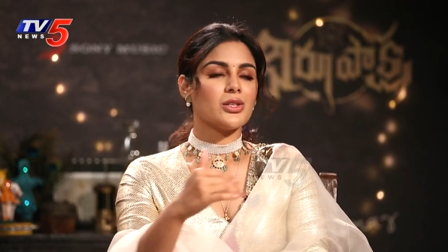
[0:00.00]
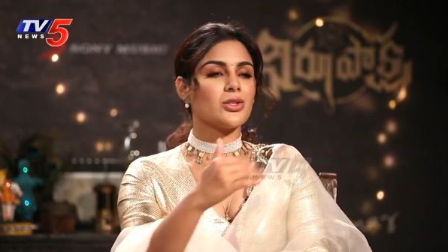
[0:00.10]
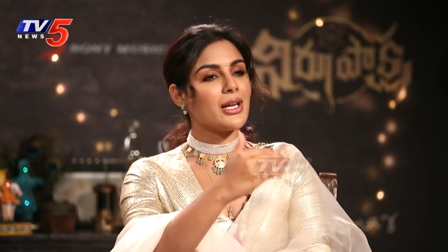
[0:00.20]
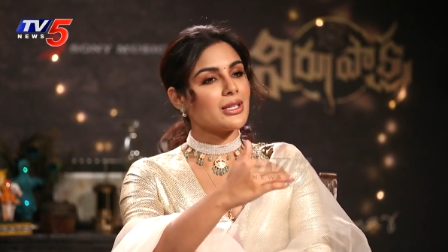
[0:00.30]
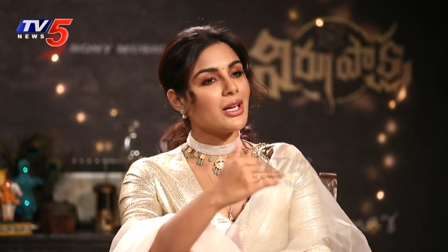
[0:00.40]
So
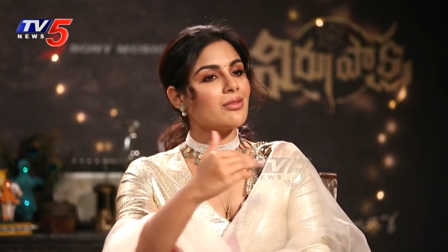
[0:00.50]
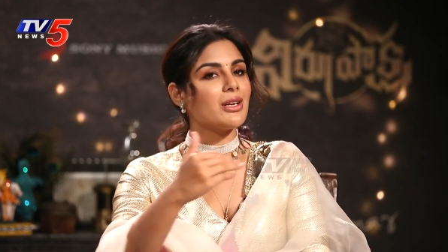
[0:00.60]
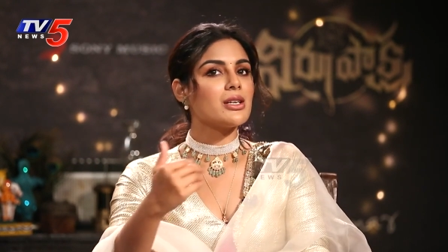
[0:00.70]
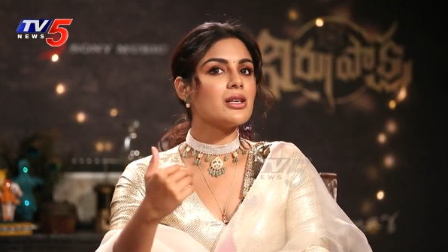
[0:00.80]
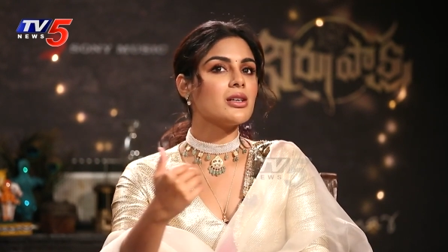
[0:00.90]
like that, we
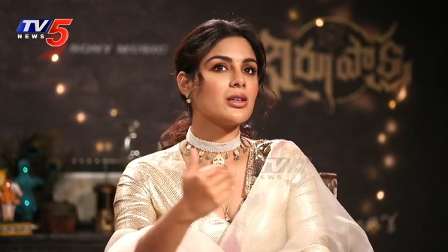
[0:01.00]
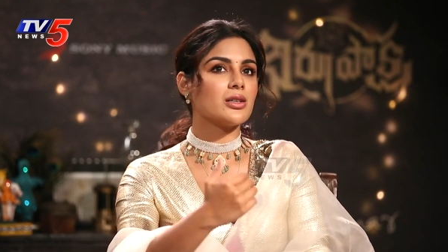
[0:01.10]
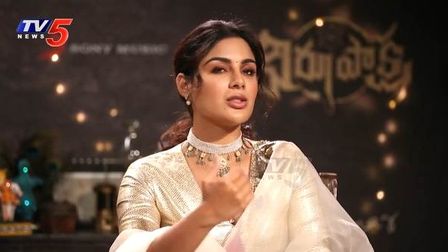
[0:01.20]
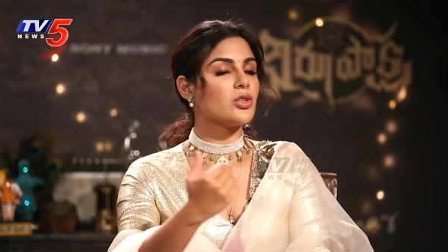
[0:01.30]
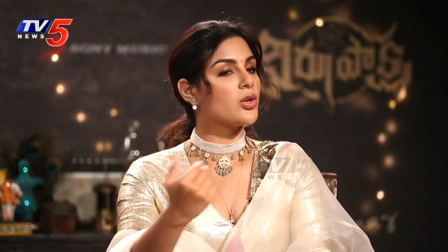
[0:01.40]
did uh,
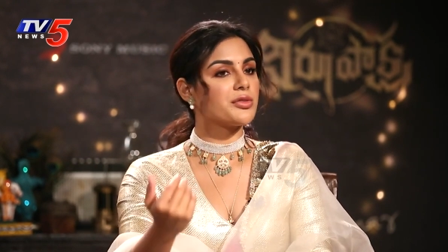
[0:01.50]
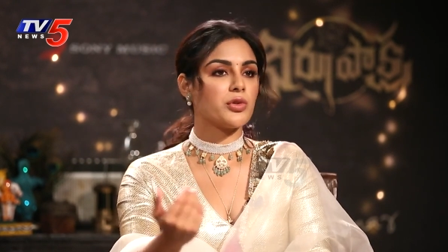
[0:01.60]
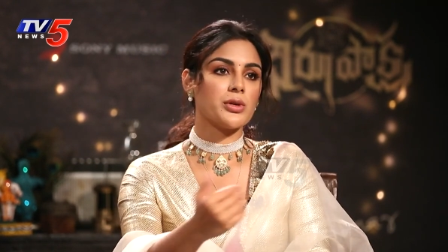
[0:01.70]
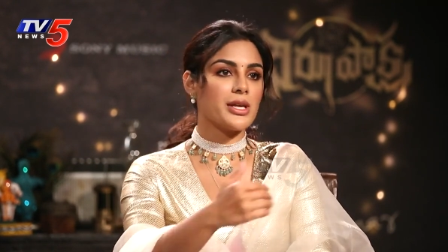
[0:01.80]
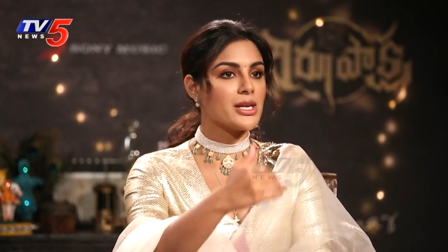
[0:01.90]
three or four
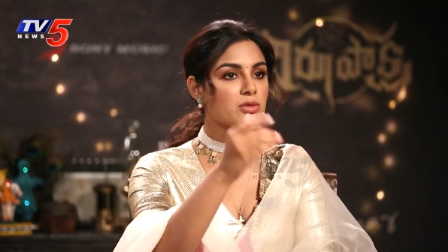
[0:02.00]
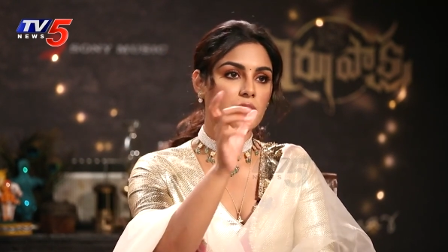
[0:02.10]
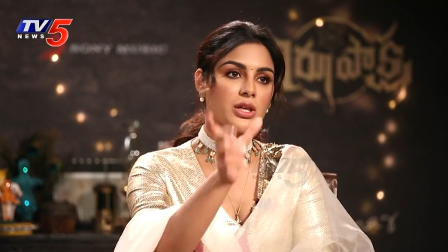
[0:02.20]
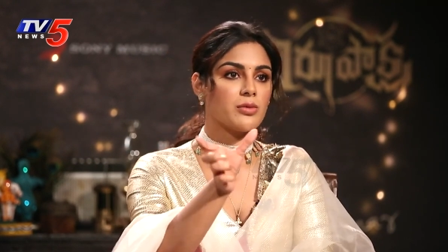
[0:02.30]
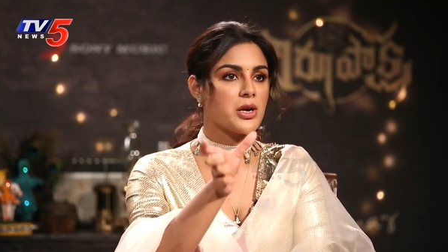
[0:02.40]
takes for
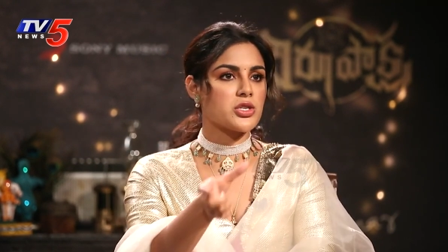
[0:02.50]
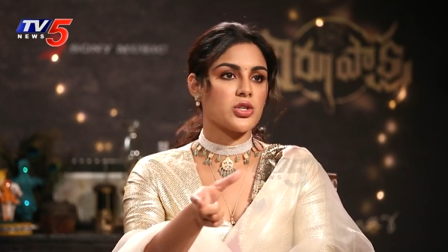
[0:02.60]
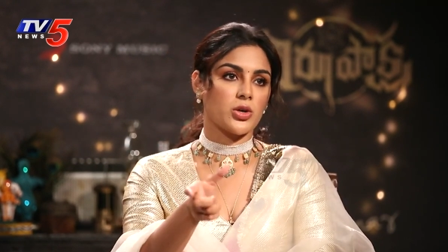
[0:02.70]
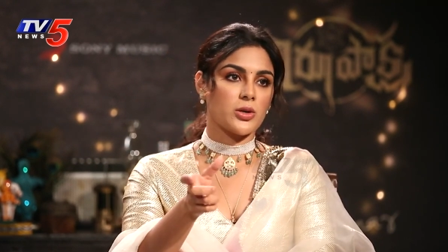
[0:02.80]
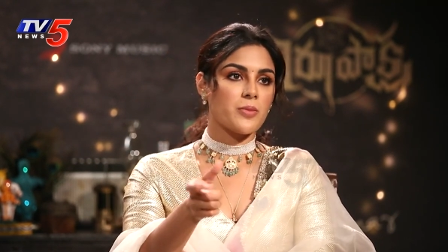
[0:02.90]
that one
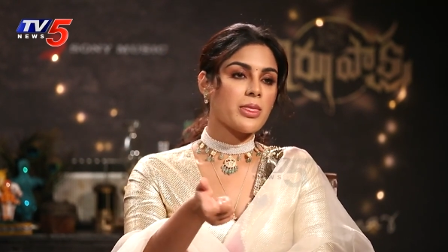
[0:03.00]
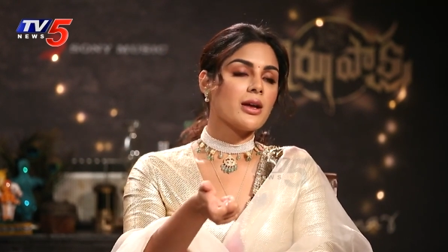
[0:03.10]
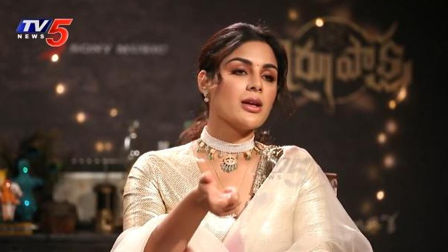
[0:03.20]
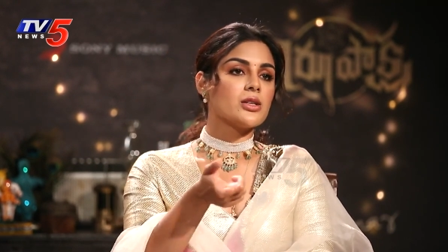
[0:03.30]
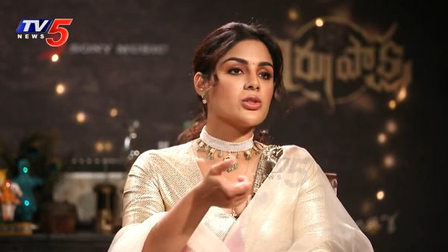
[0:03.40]
shot. Okay.
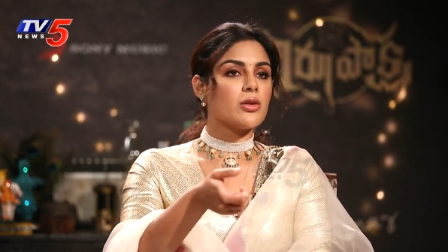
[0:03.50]
So